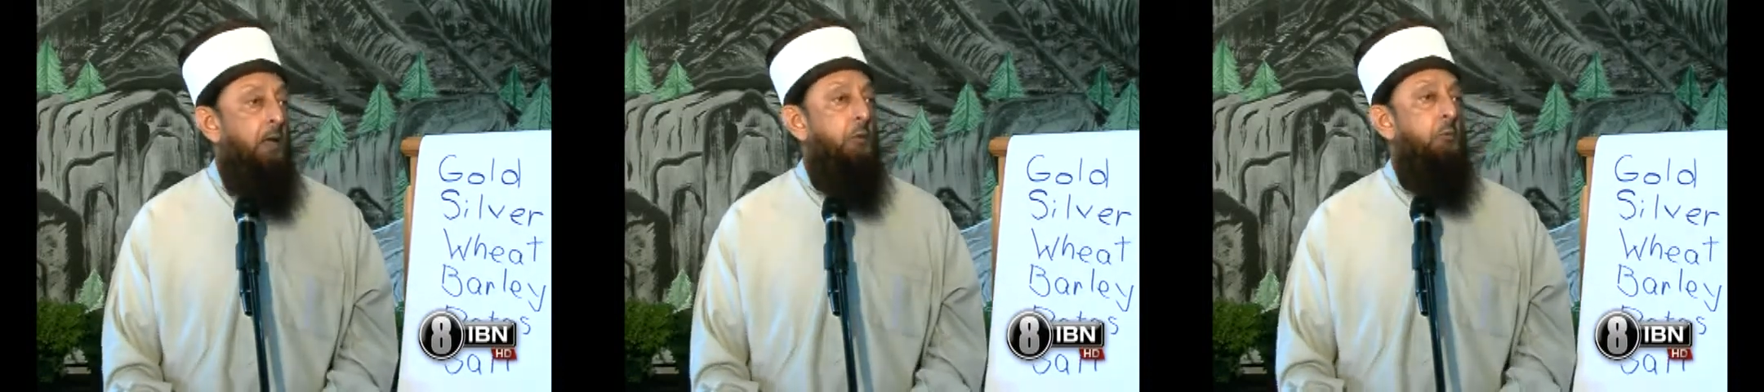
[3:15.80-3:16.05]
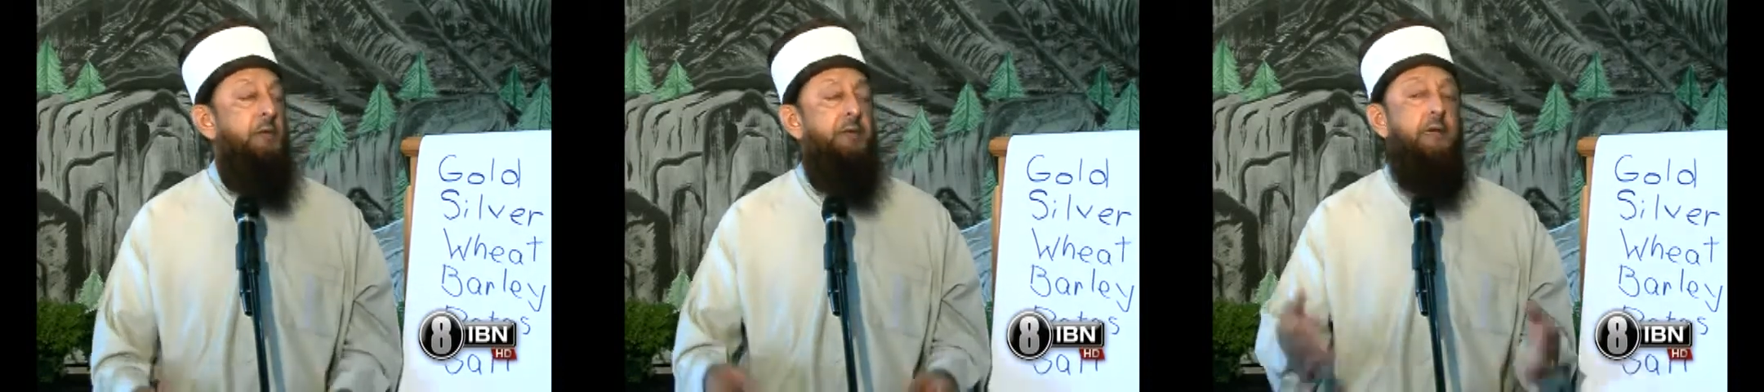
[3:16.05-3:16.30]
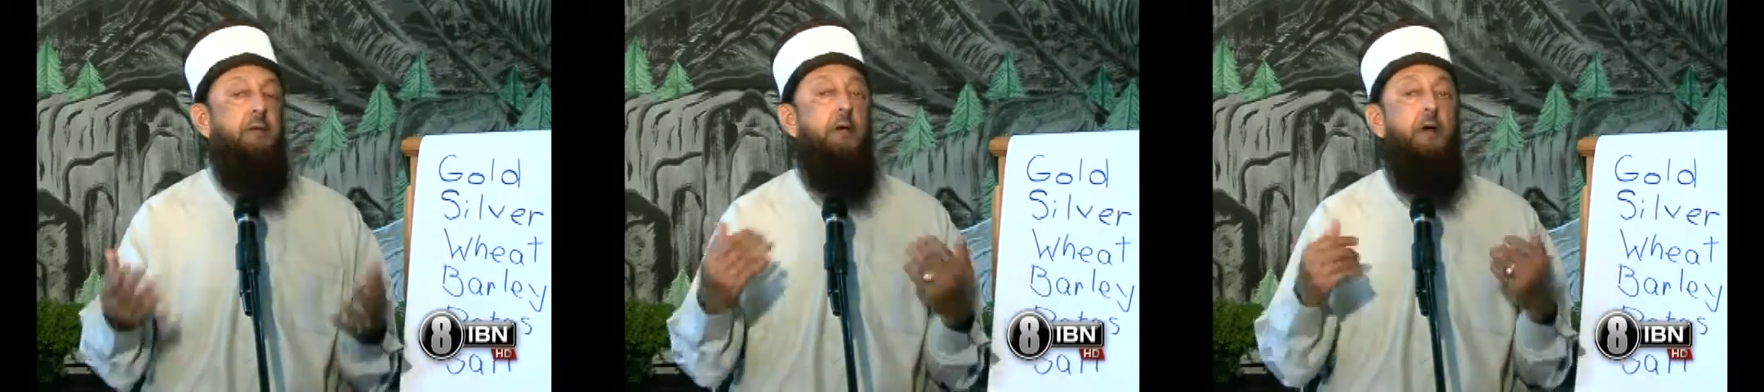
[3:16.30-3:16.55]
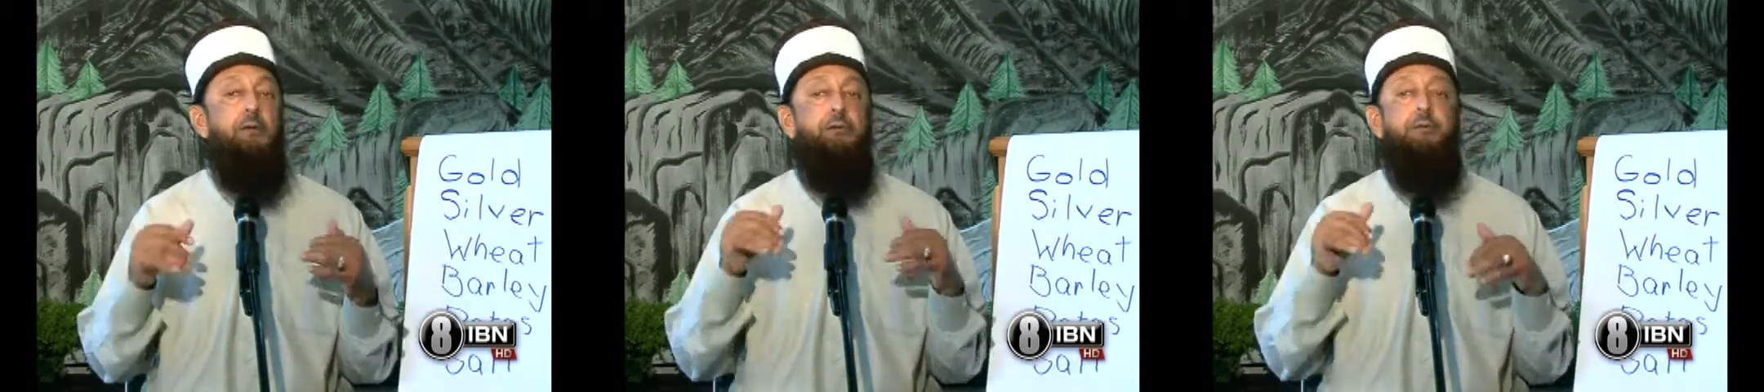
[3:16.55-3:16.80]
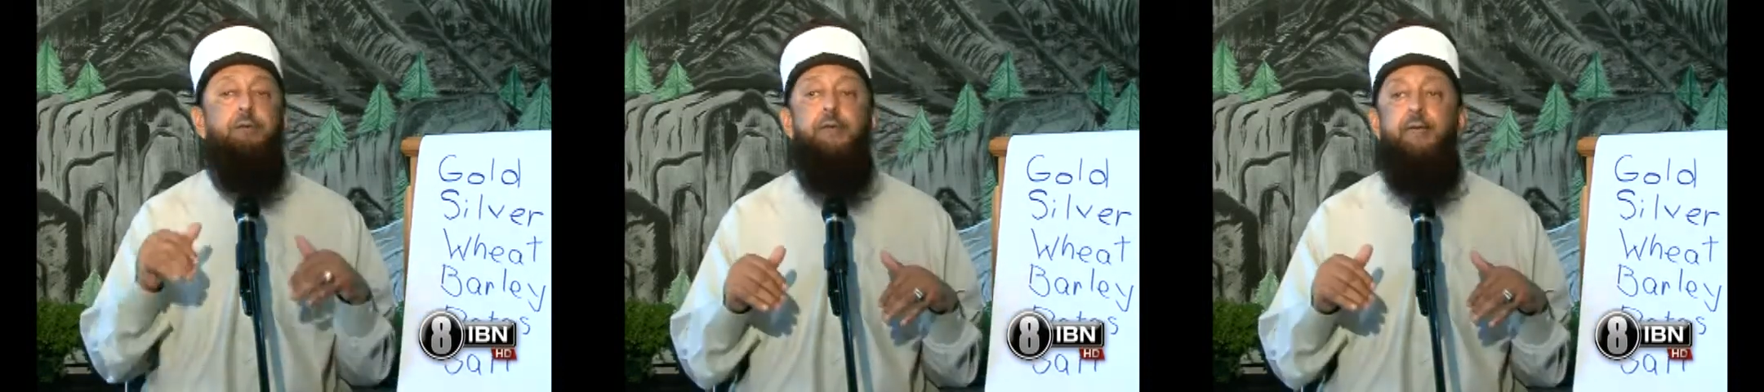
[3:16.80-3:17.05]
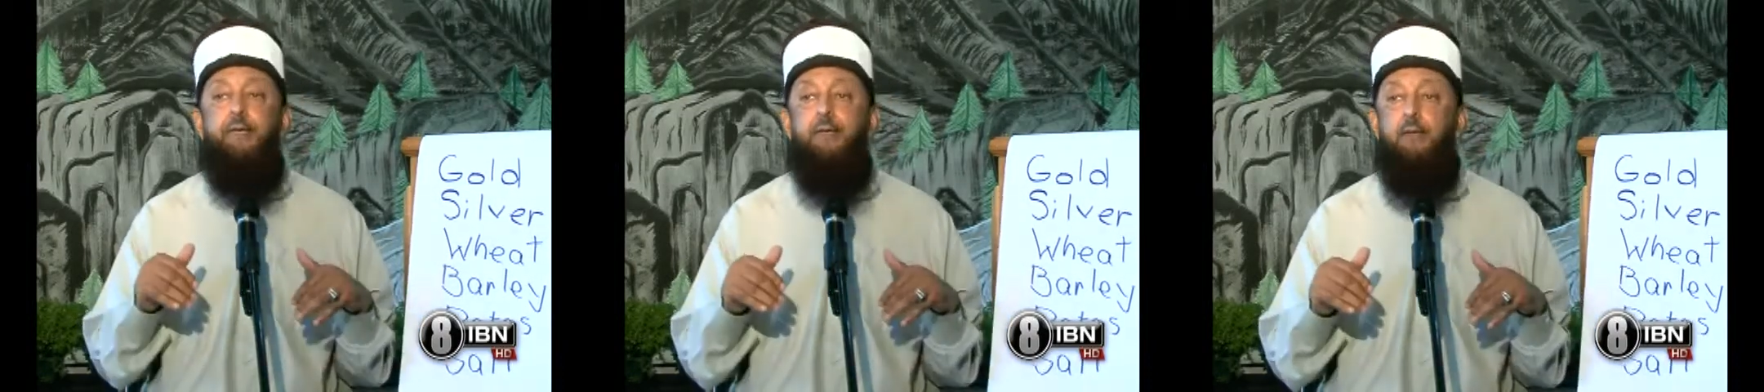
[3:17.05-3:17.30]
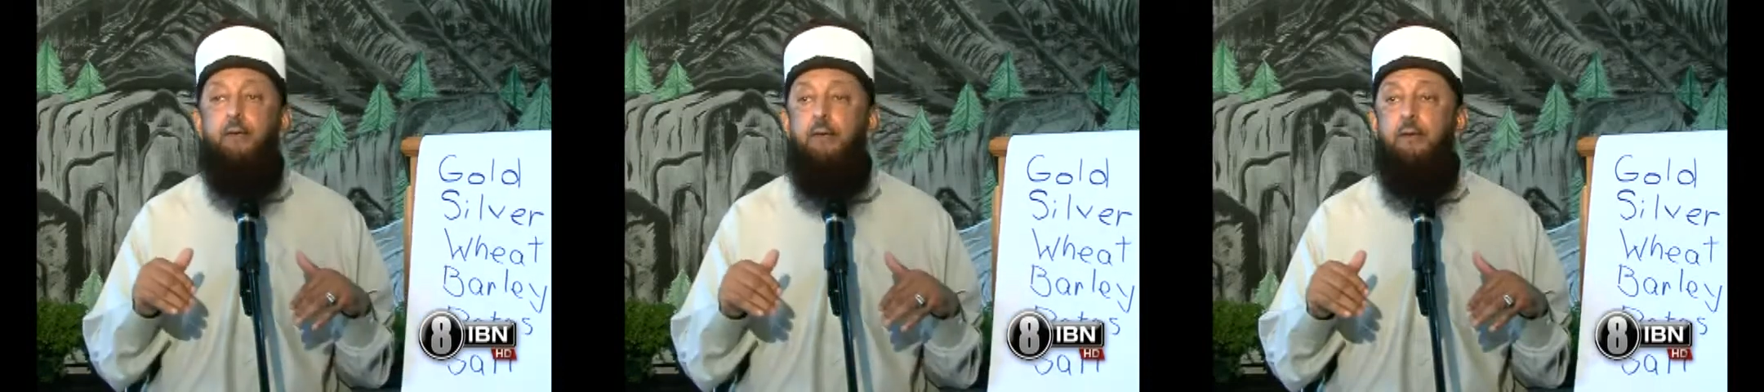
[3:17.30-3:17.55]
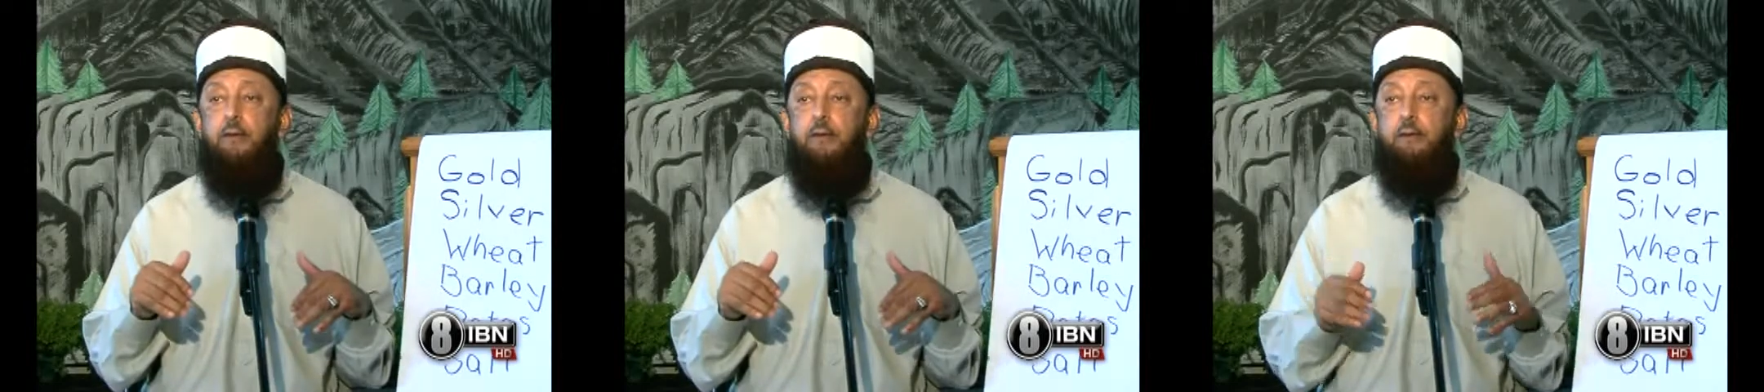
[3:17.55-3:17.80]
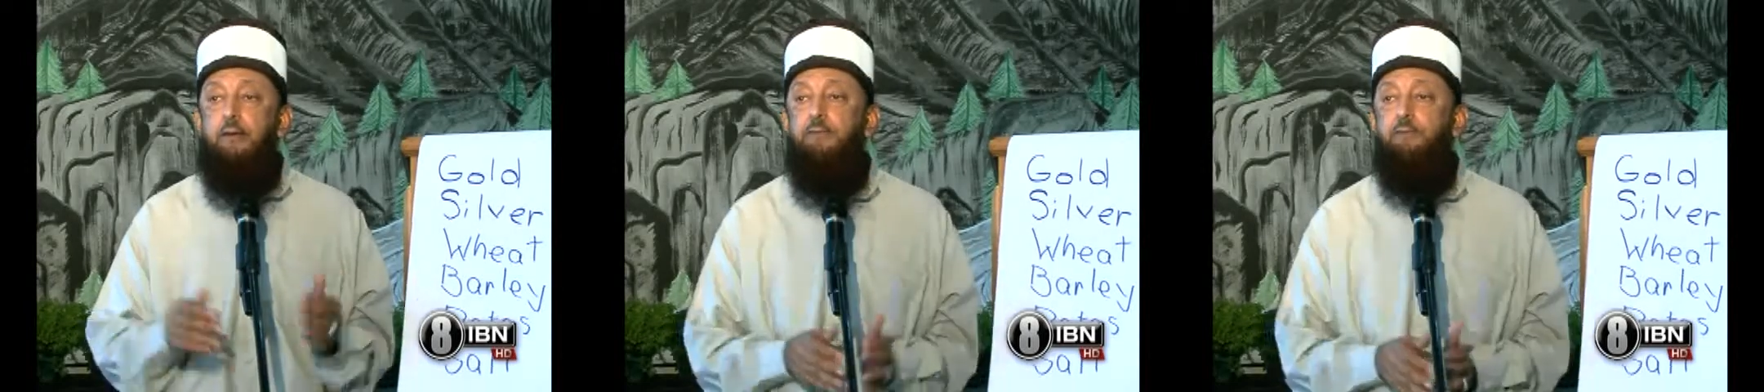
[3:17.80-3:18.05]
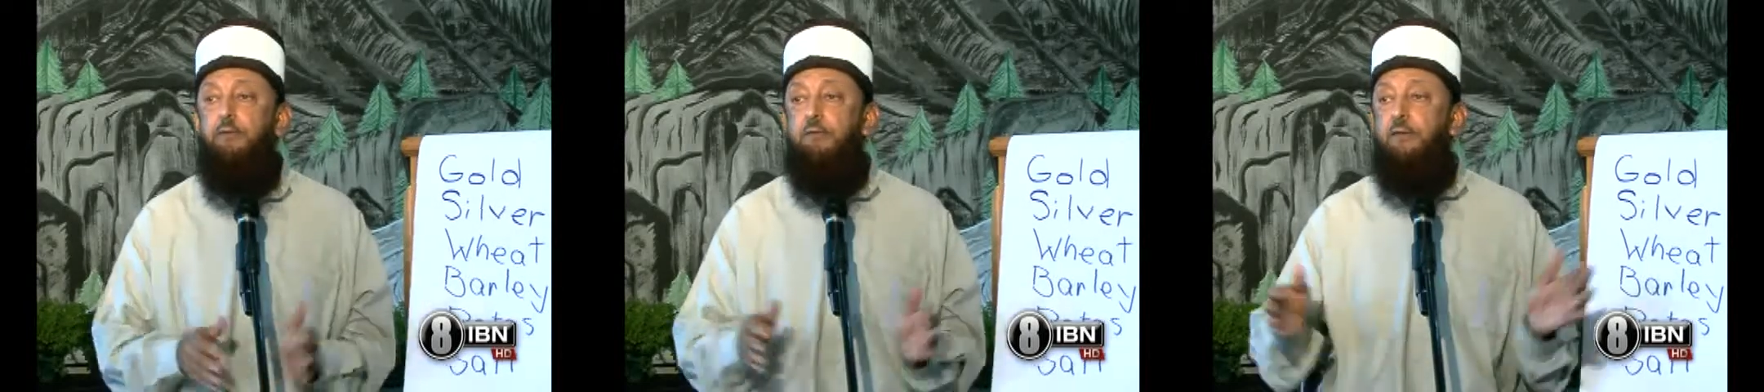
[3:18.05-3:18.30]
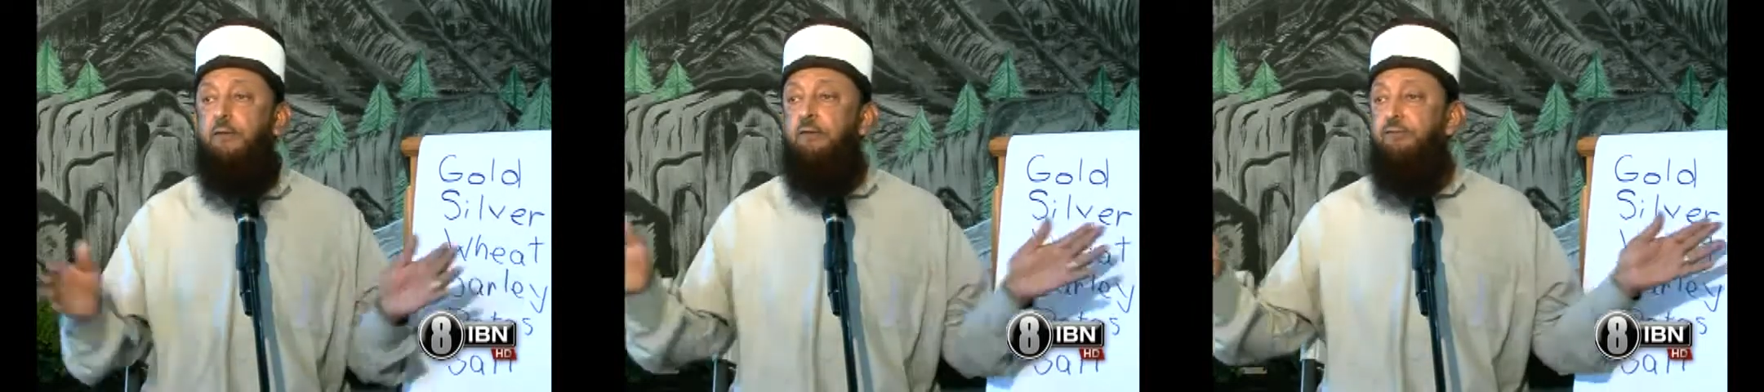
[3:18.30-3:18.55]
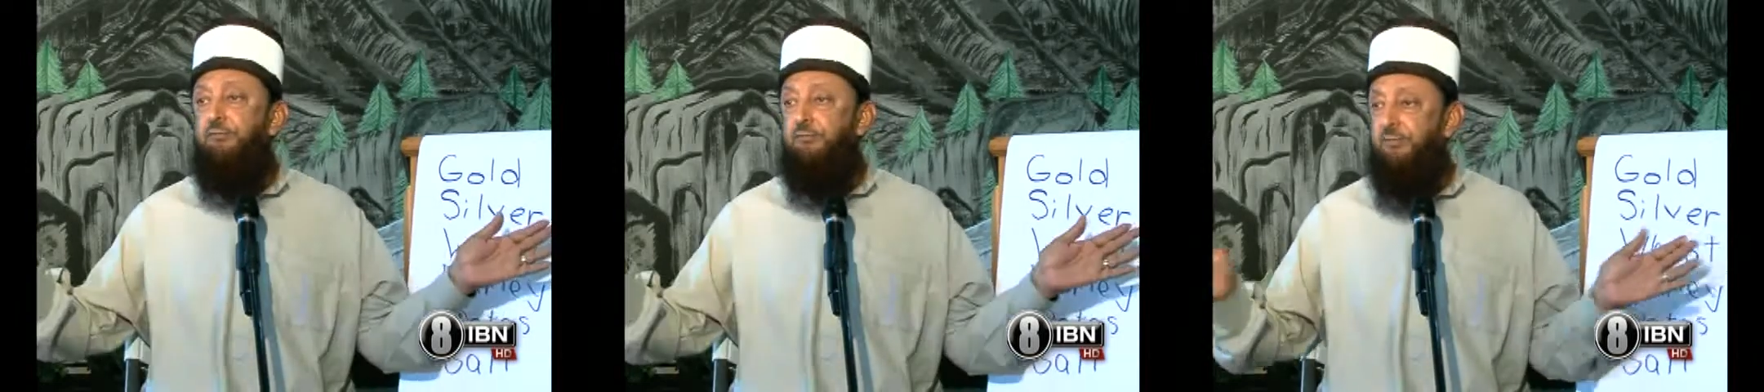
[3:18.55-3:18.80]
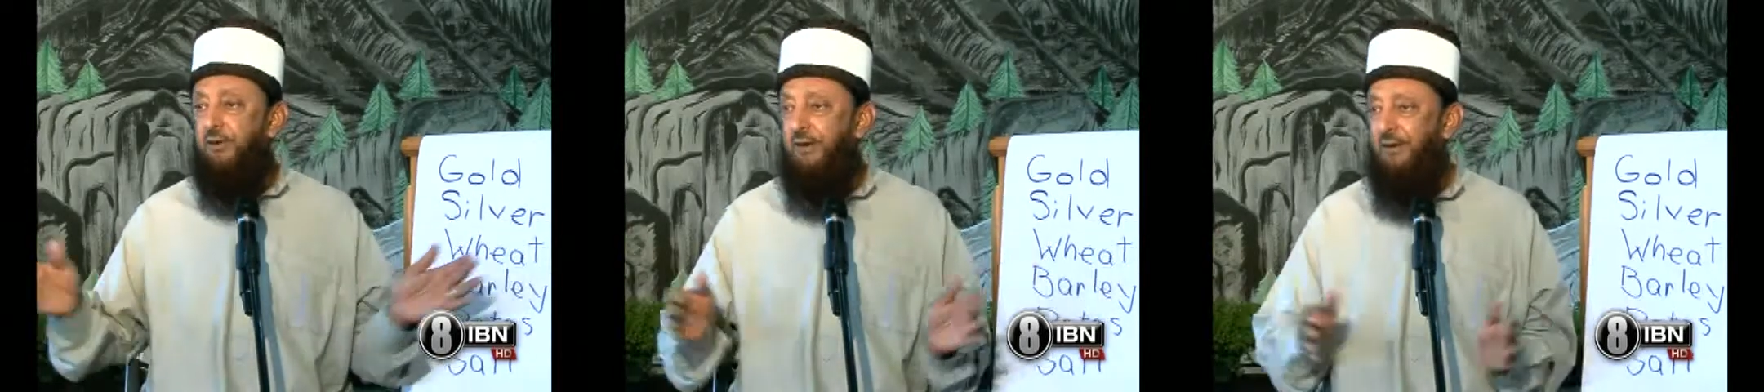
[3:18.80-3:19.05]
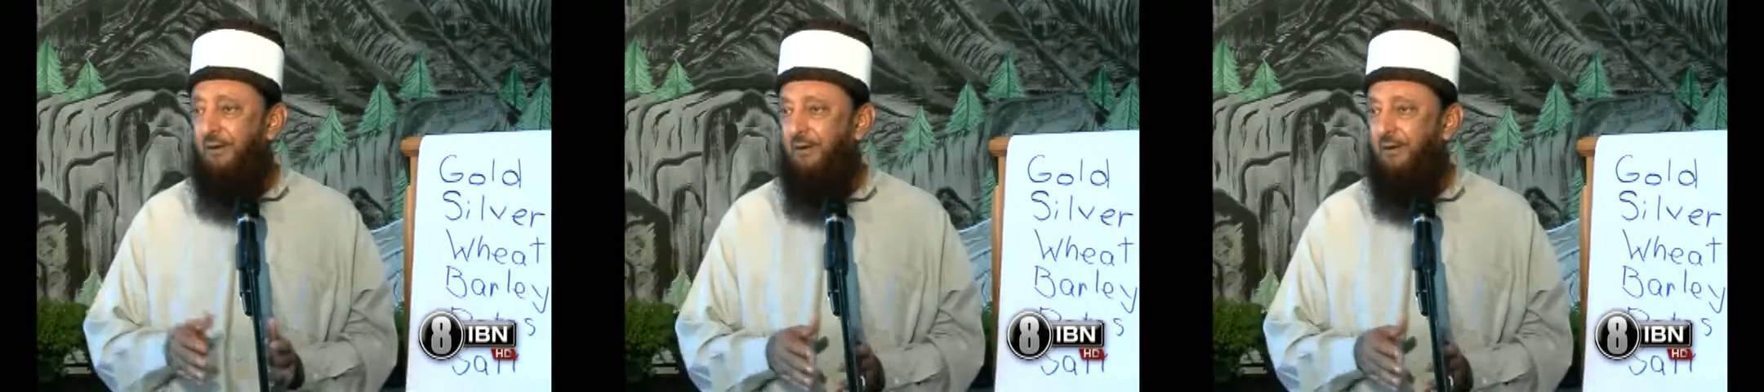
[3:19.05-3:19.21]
We cannot today give you the history.